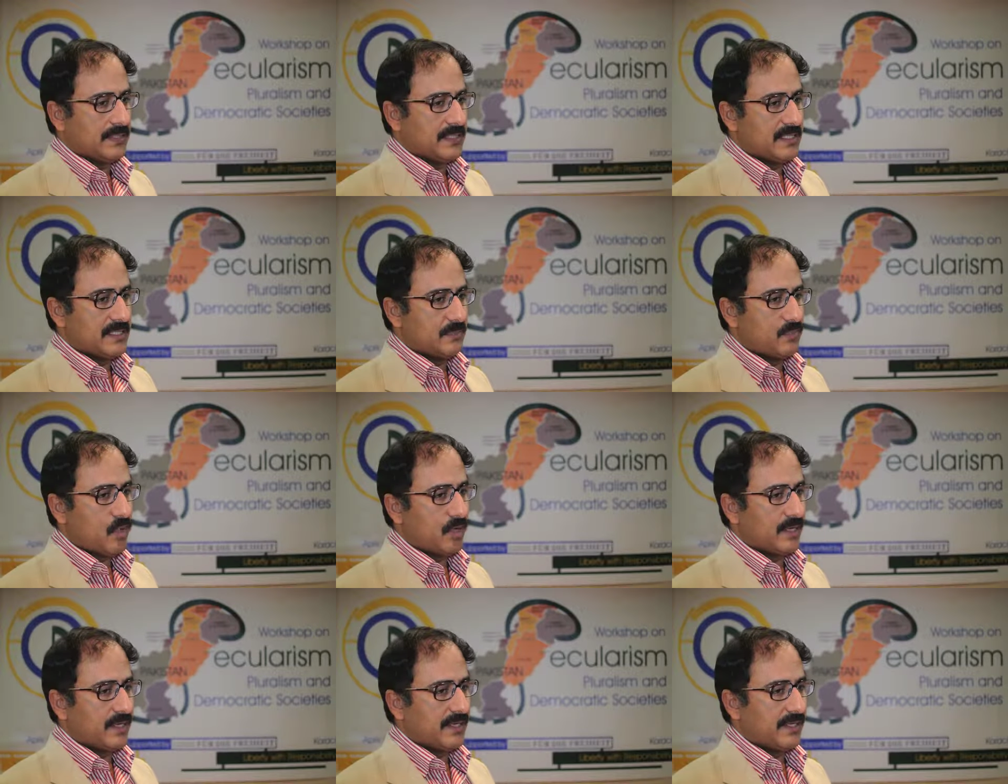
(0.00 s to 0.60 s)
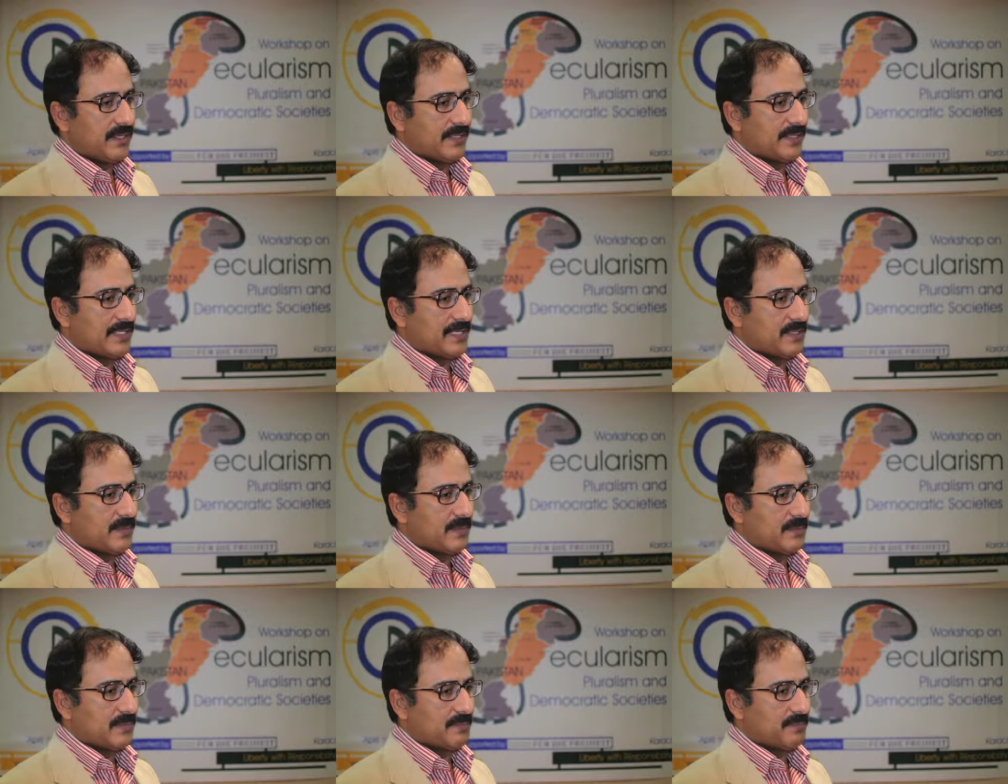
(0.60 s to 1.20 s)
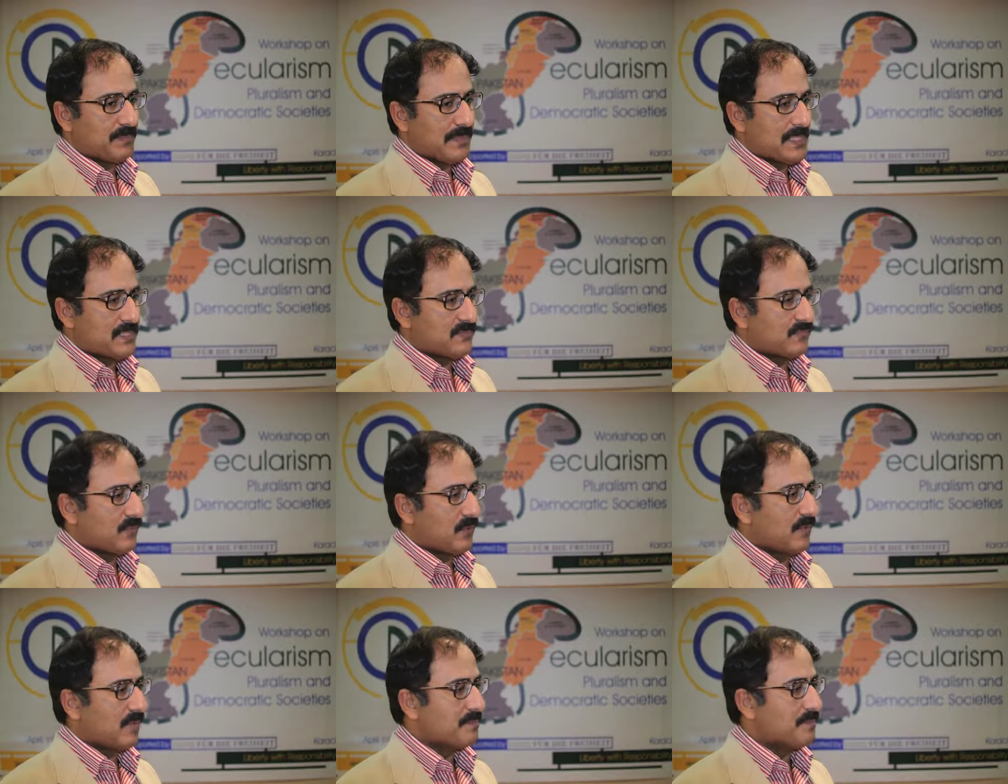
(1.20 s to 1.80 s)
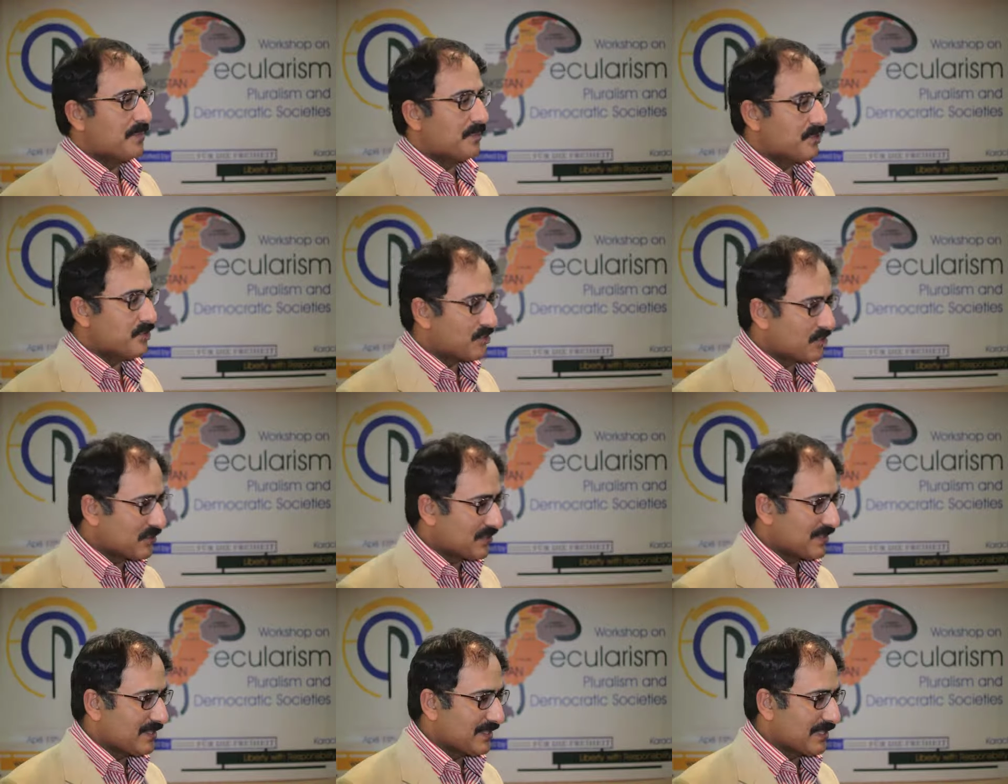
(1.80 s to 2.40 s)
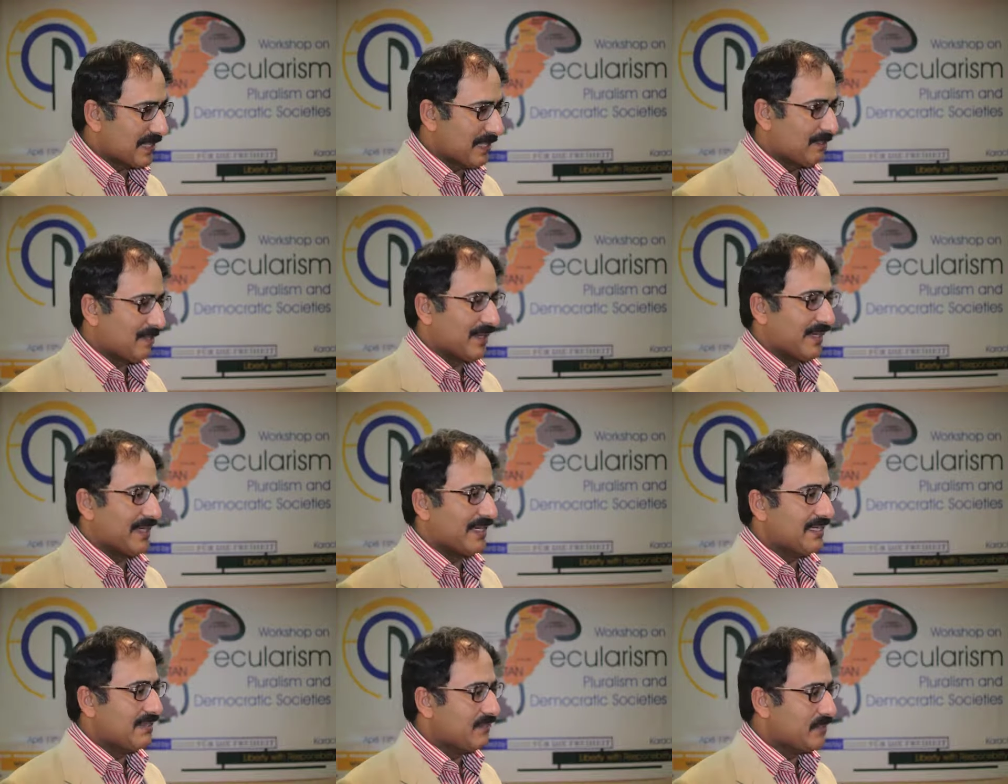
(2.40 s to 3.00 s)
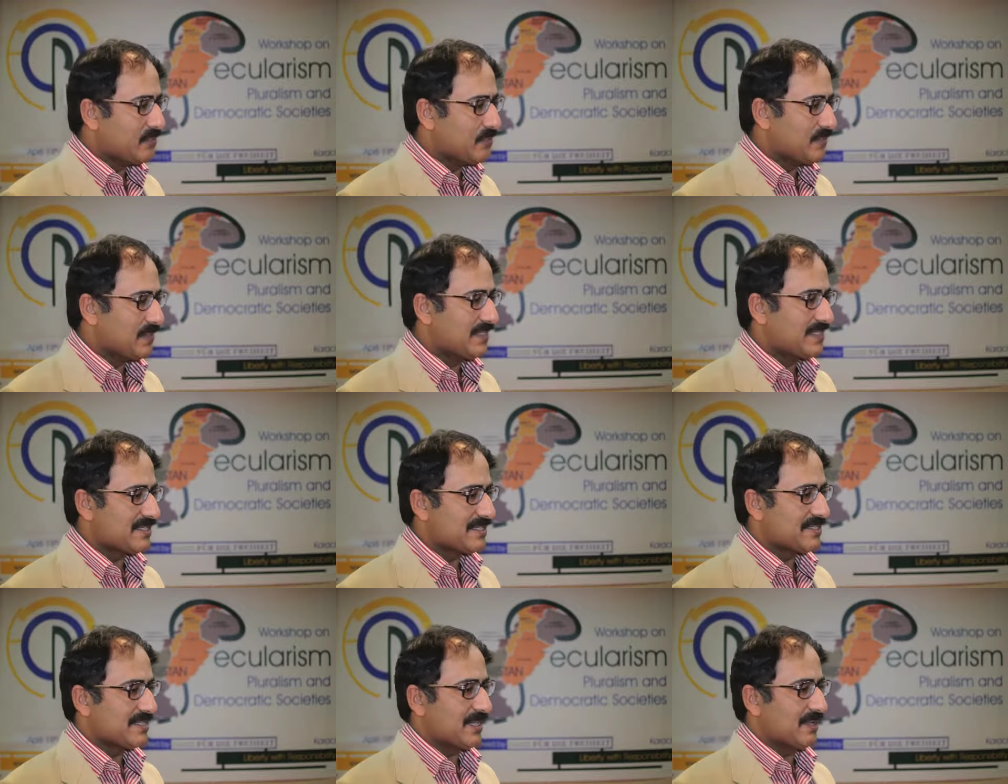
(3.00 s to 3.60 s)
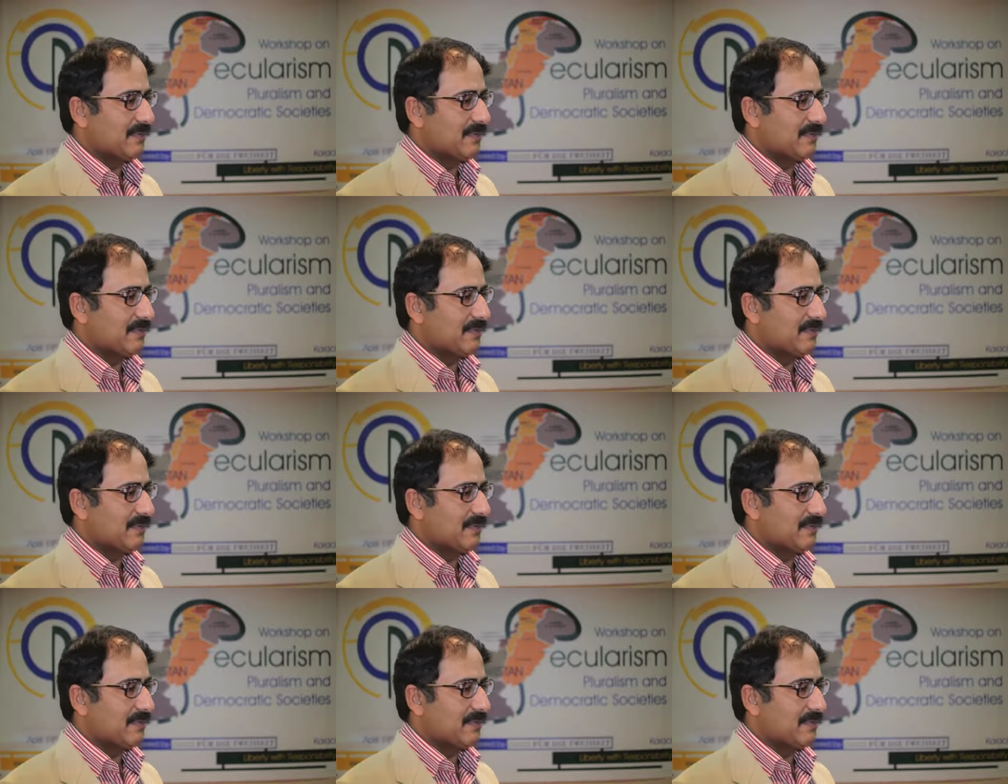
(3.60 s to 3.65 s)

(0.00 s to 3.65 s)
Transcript: democratic and peaceful competition among individuals,